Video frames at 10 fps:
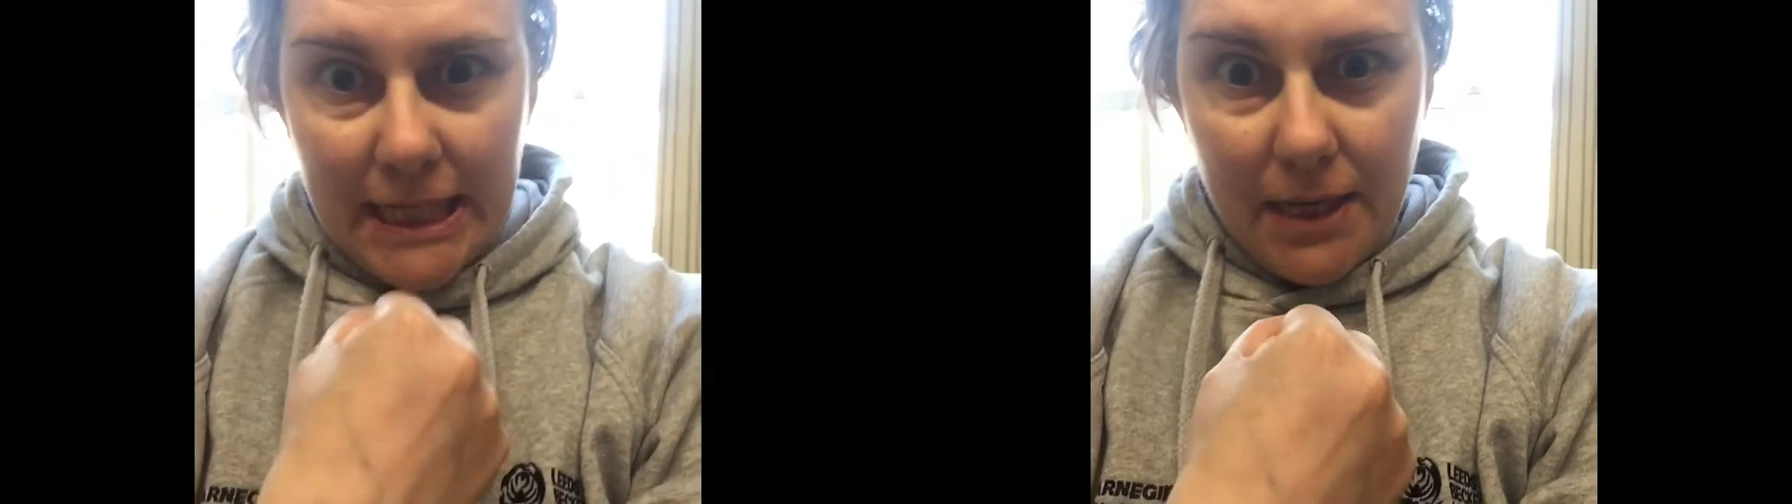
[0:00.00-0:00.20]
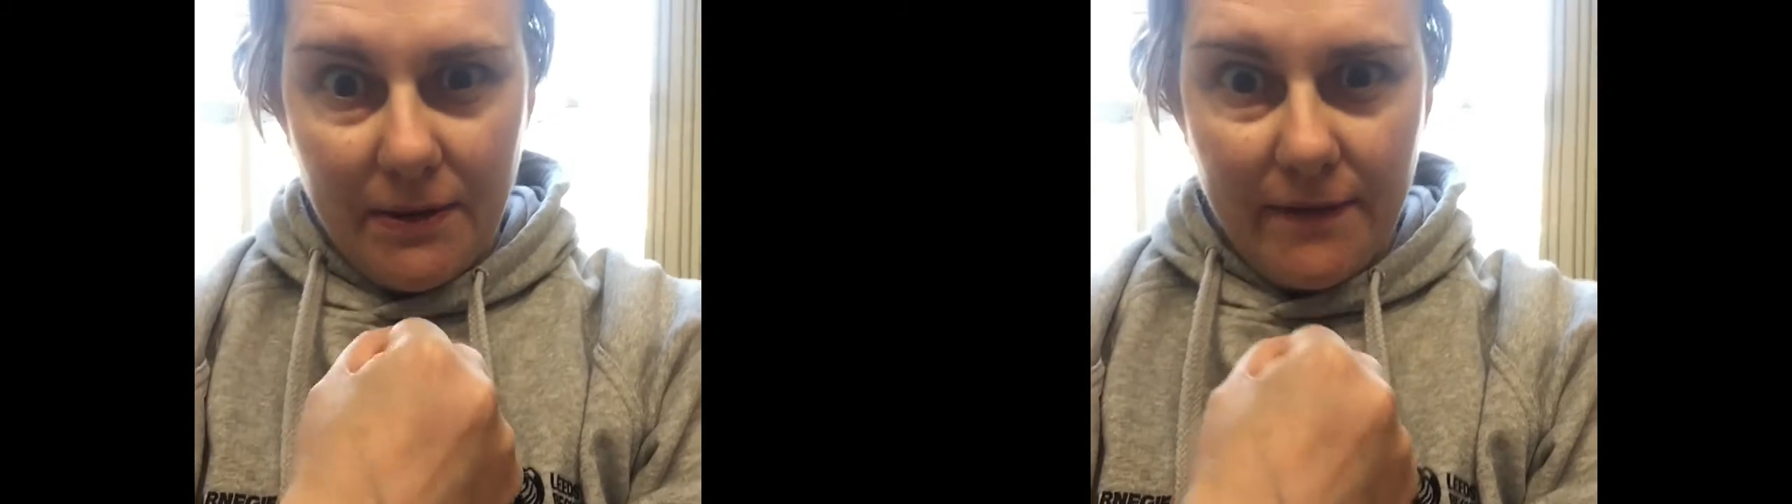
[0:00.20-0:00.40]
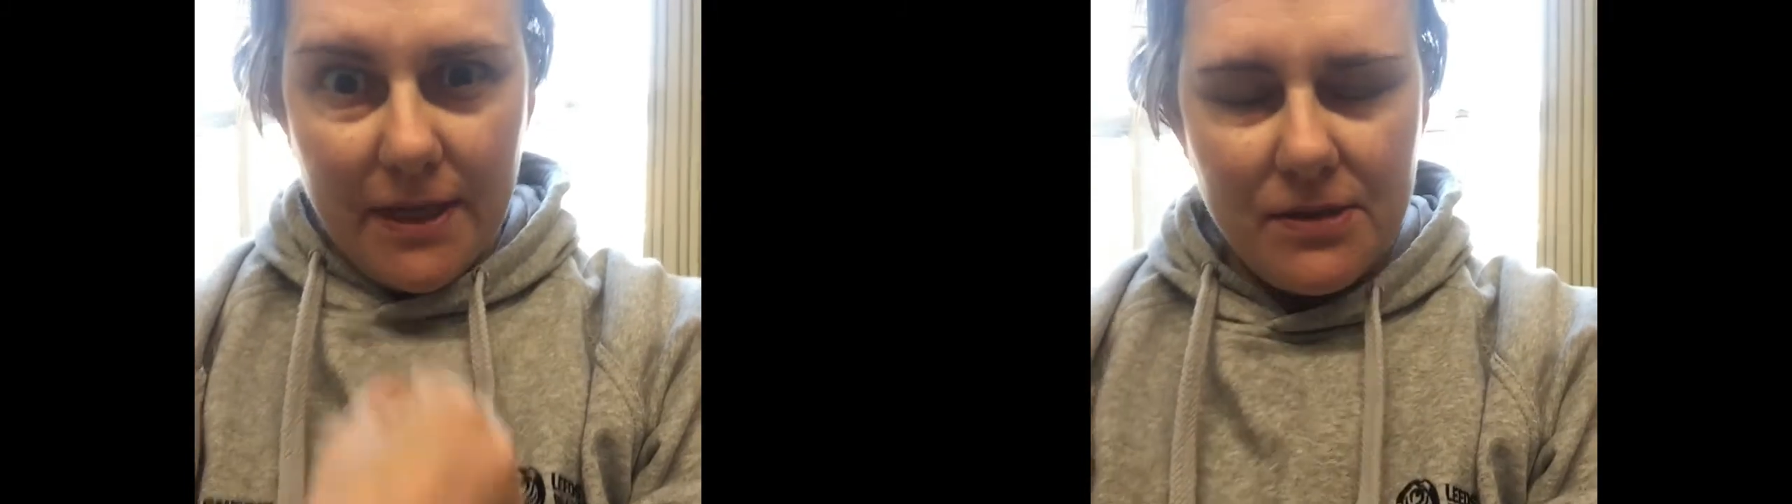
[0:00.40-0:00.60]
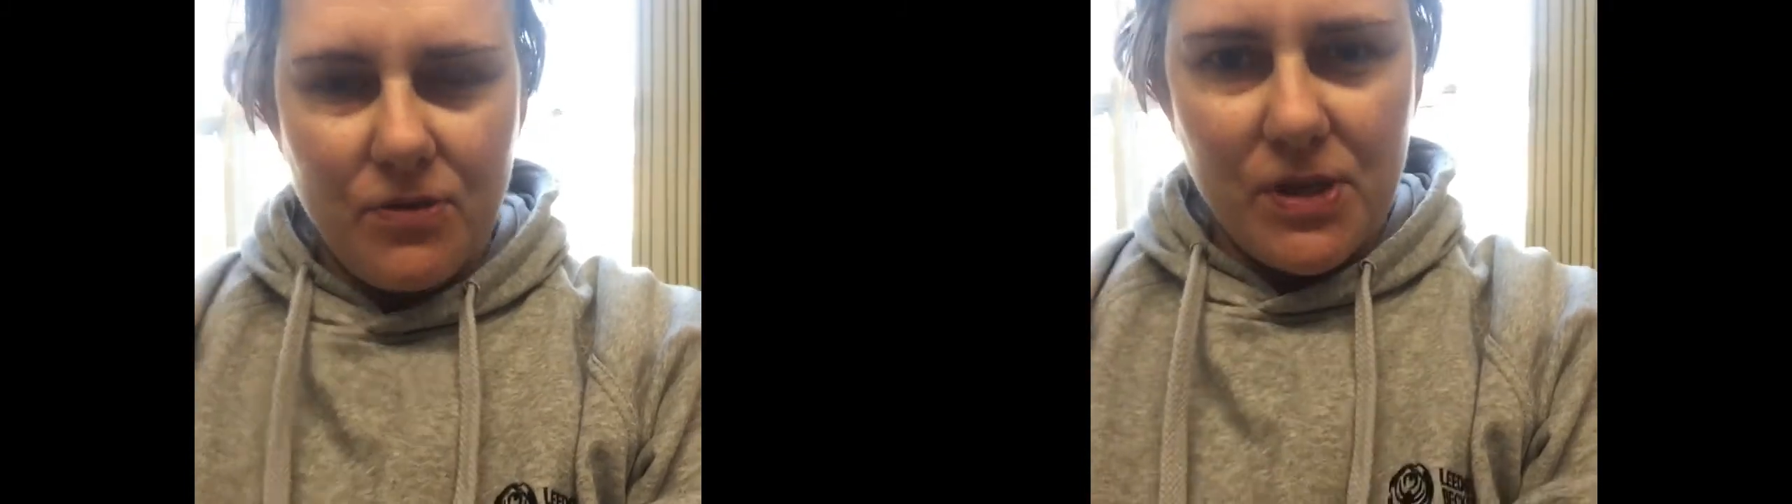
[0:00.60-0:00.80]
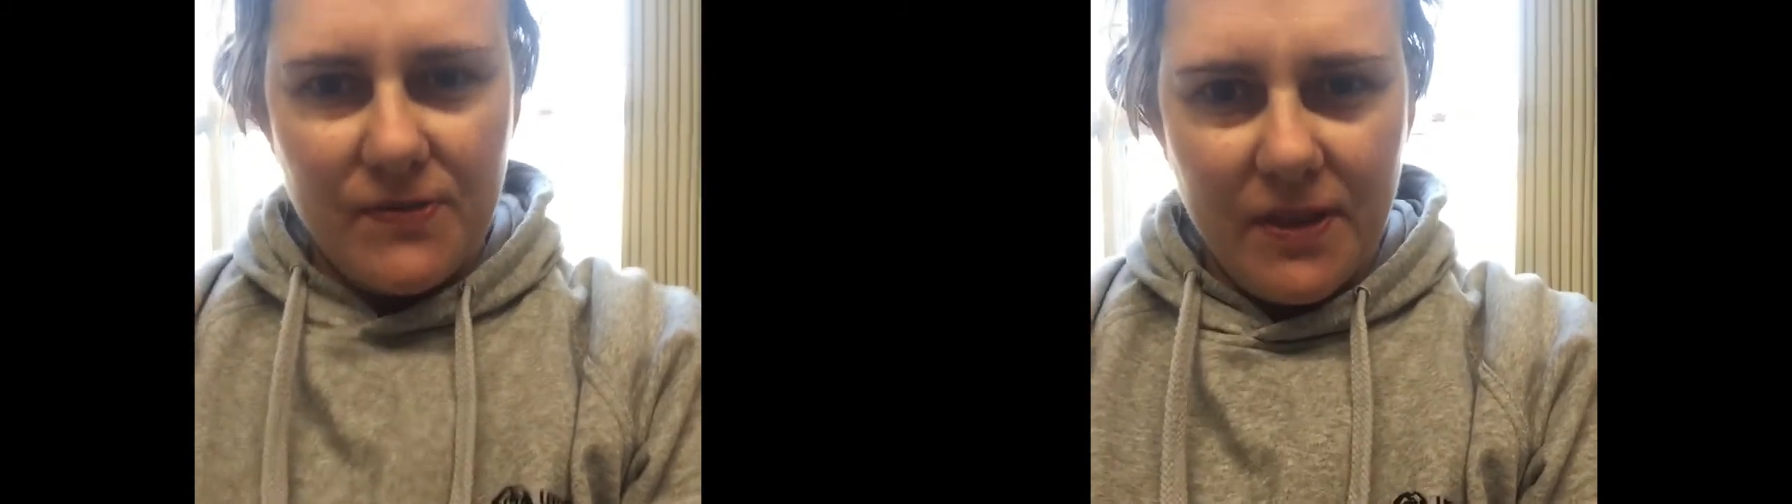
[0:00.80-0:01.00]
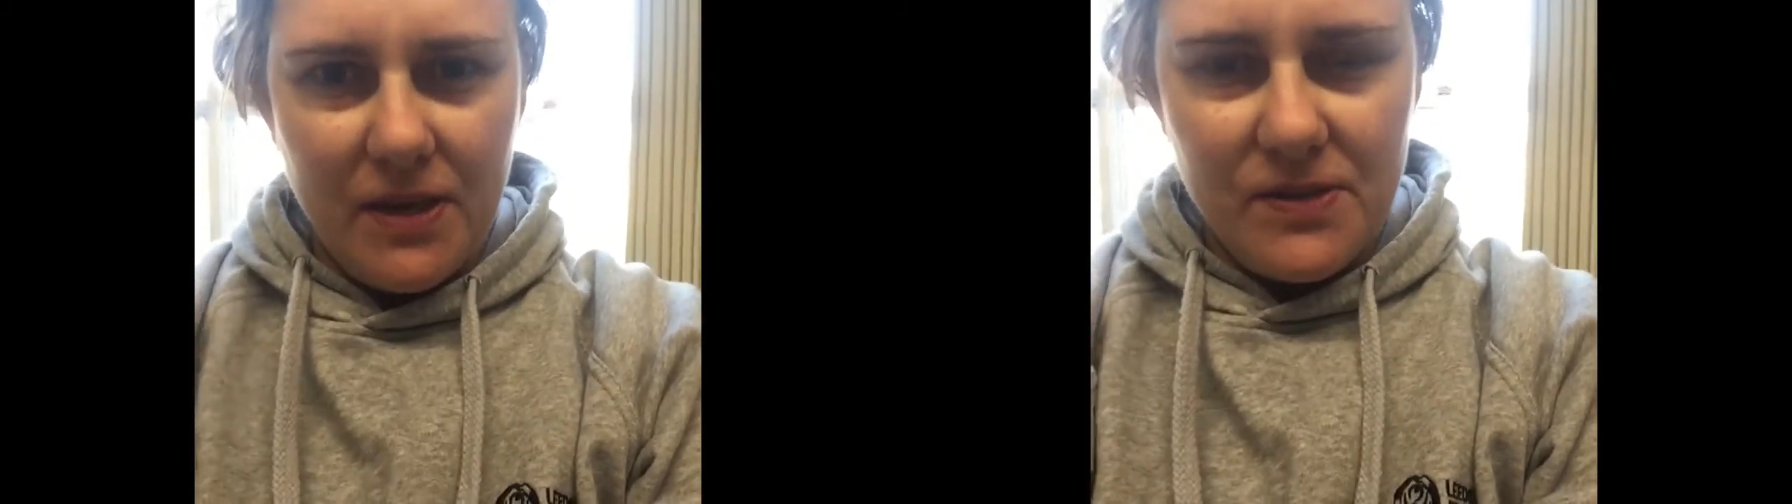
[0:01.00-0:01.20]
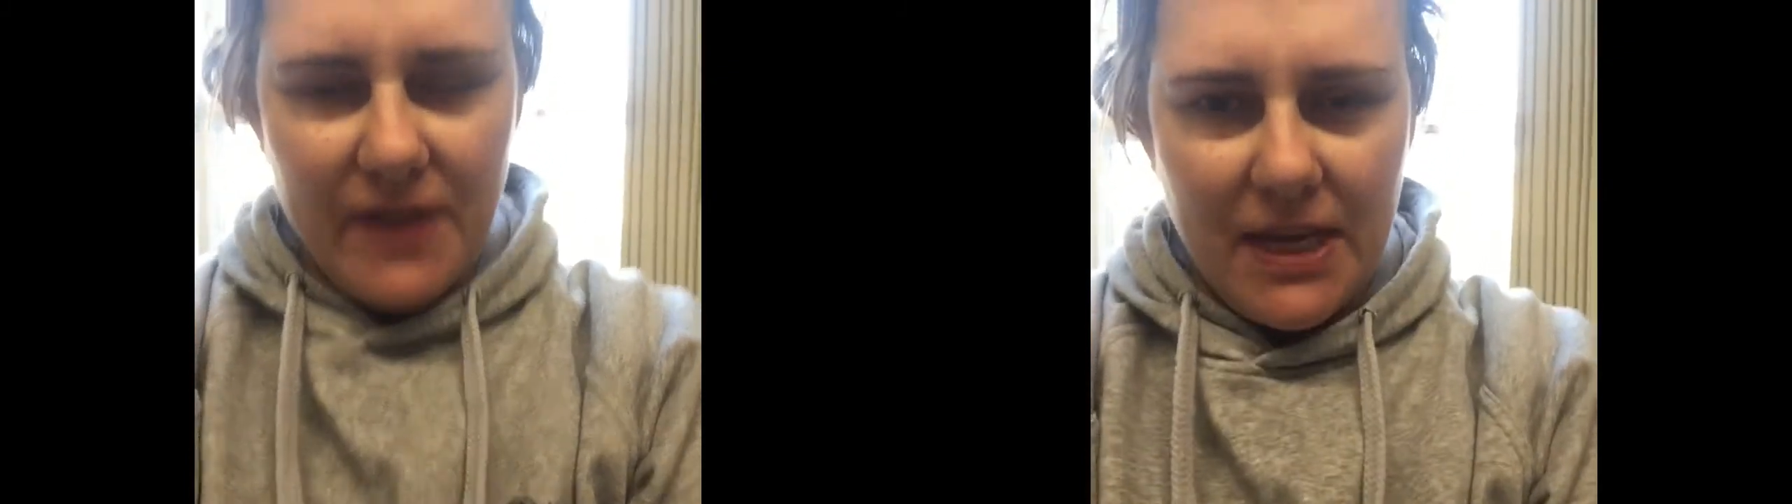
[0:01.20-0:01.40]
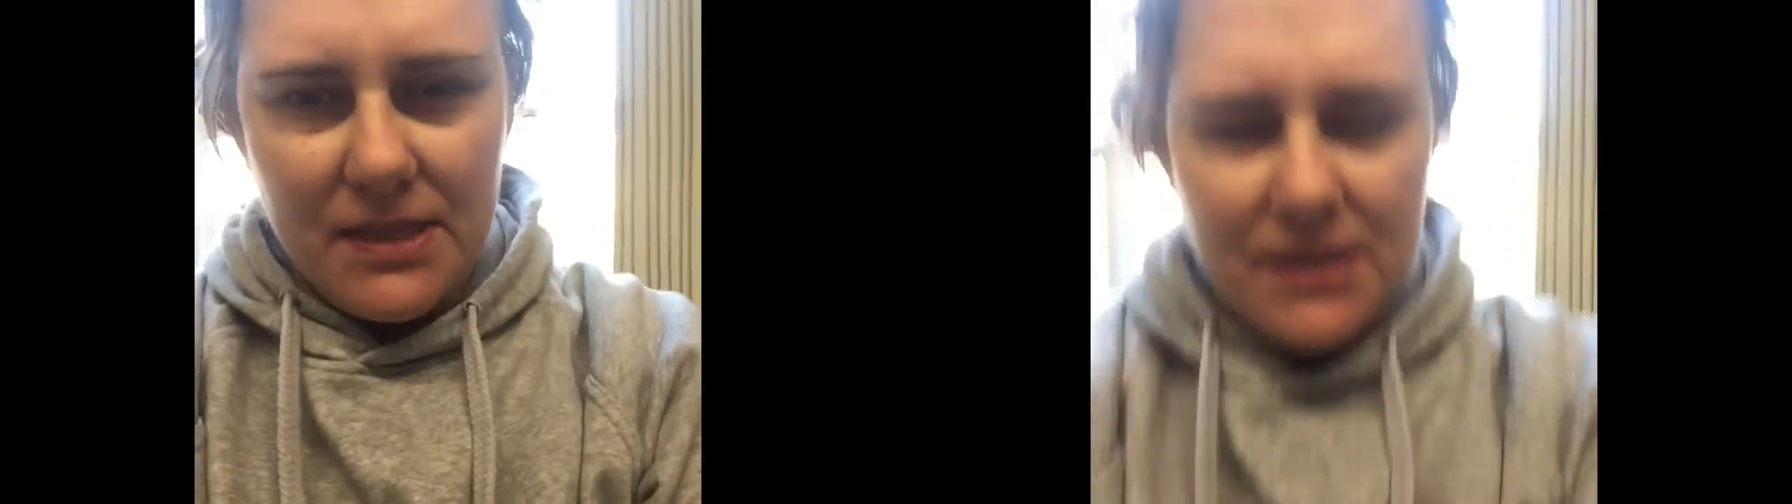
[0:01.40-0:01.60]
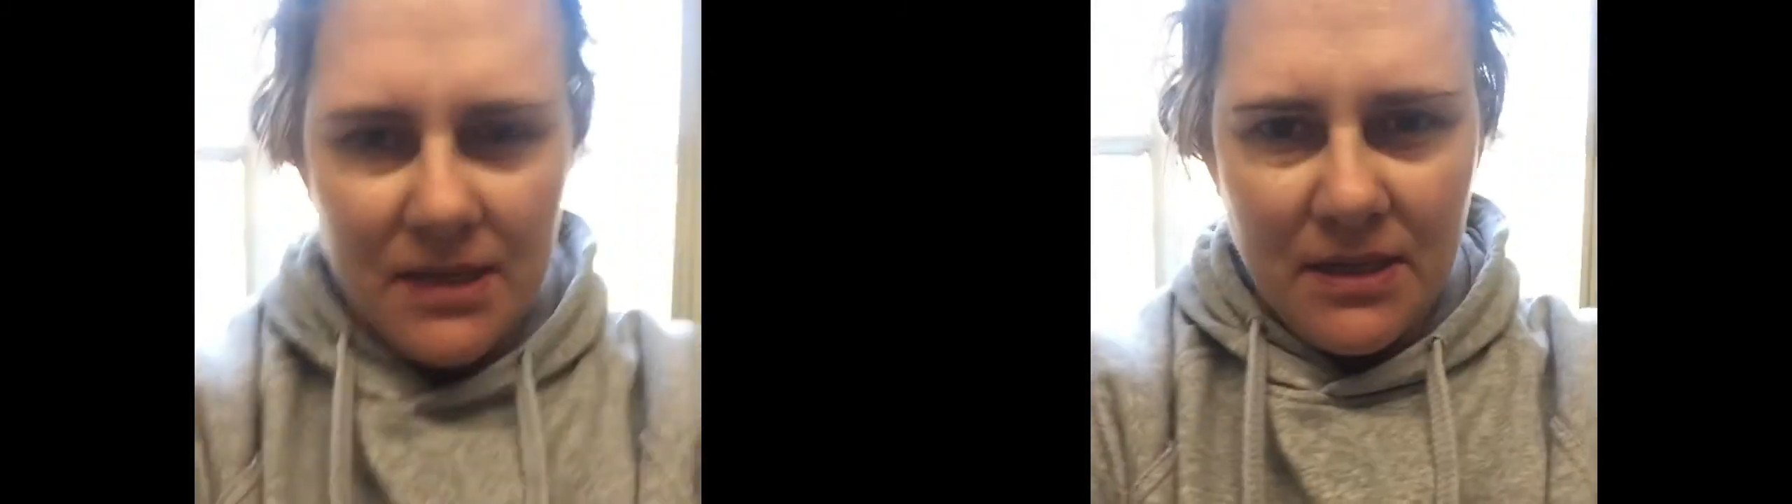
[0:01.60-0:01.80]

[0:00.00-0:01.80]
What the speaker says: keep your fingers crossed for those veins.